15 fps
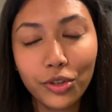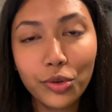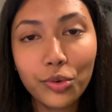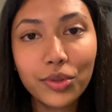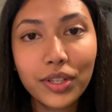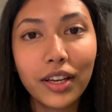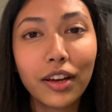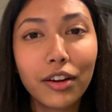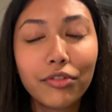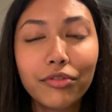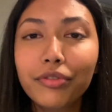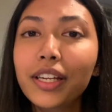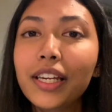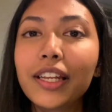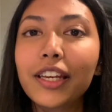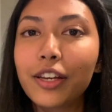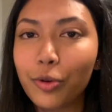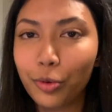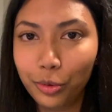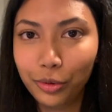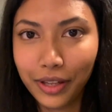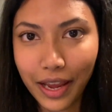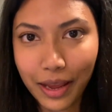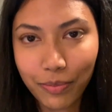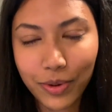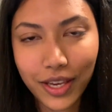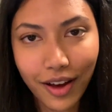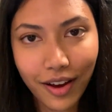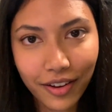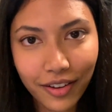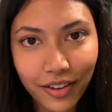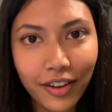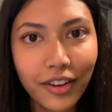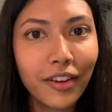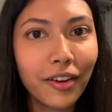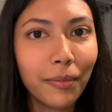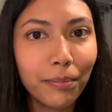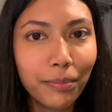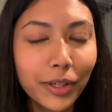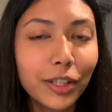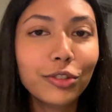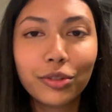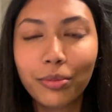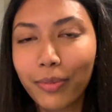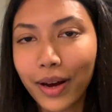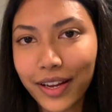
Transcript: using a really cool API built by